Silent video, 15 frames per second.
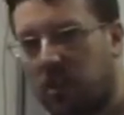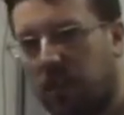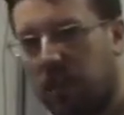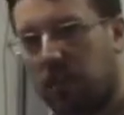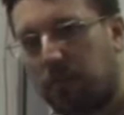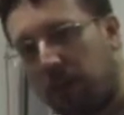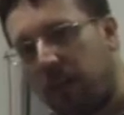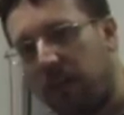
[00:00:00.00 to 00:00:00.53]

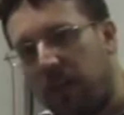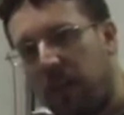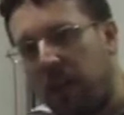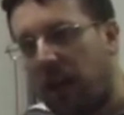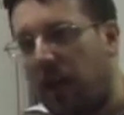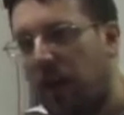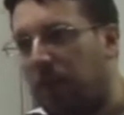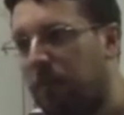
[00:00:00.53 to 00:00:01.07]
Okay, but
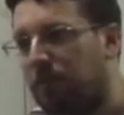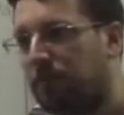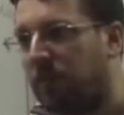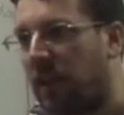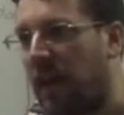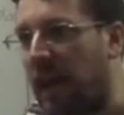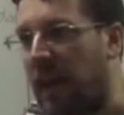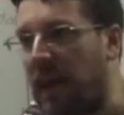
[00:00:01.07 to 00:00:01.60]

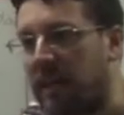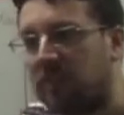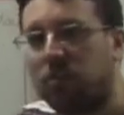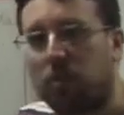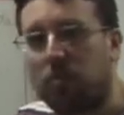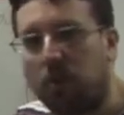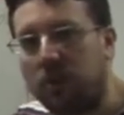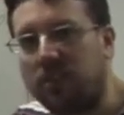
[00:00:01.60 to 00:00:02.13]
as
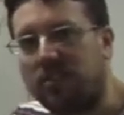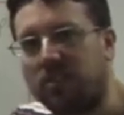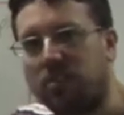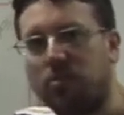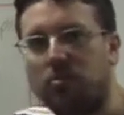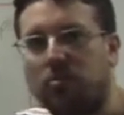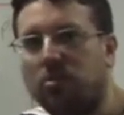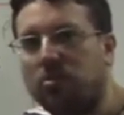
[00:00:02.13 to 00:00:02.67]
operating
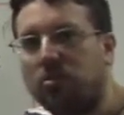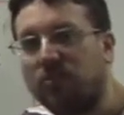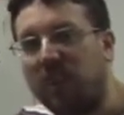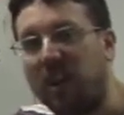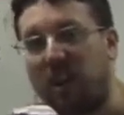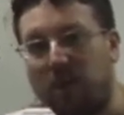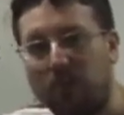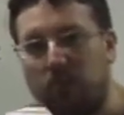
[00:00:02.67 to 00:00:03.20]
systems have
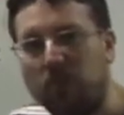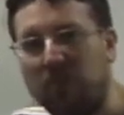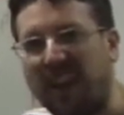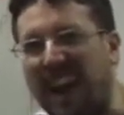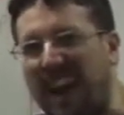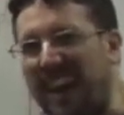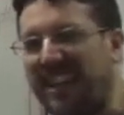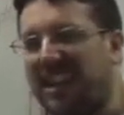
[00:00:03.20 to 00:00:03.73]
developed, we've
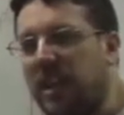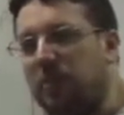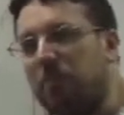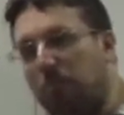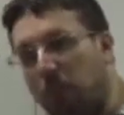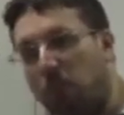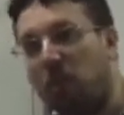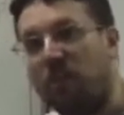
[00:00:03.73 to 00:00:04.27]
added
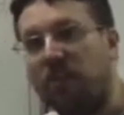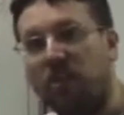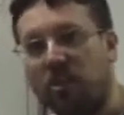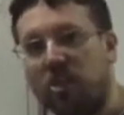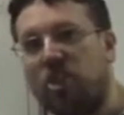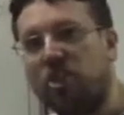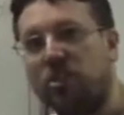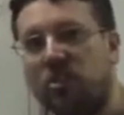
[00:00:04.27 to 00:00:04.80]
in more
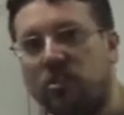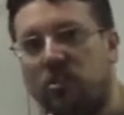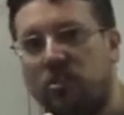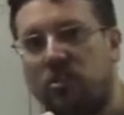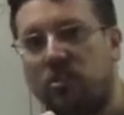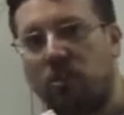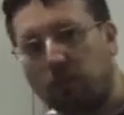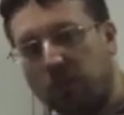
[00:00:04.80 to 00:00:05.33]
functions that